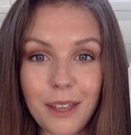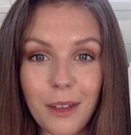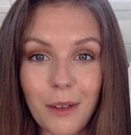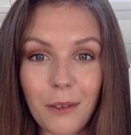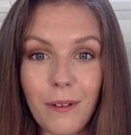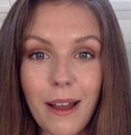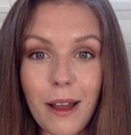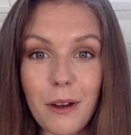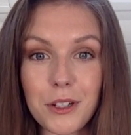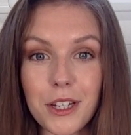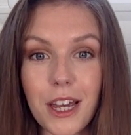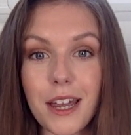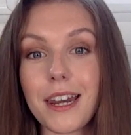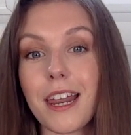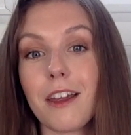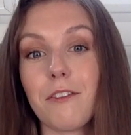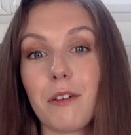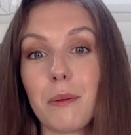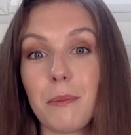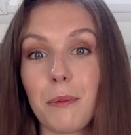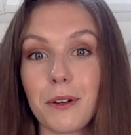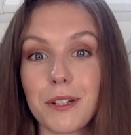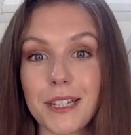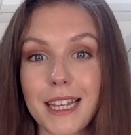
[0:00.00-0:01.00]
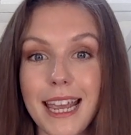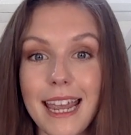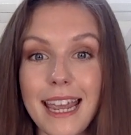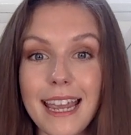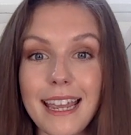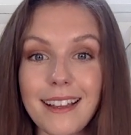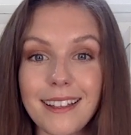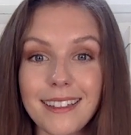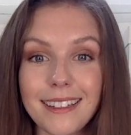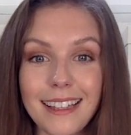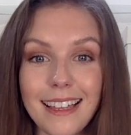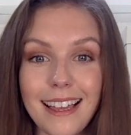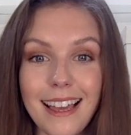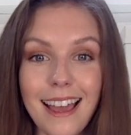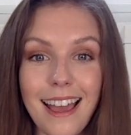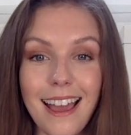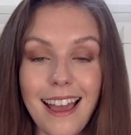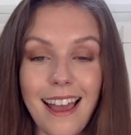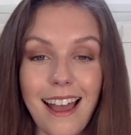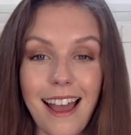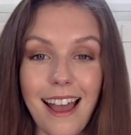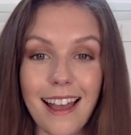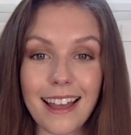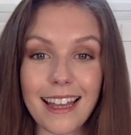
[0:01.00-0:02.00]
Well done, everybody.
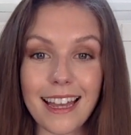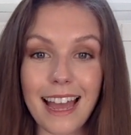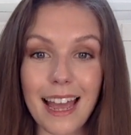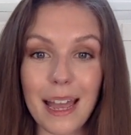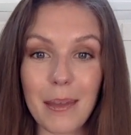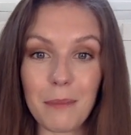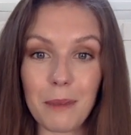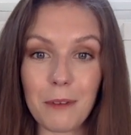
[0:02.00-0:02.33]
Okay,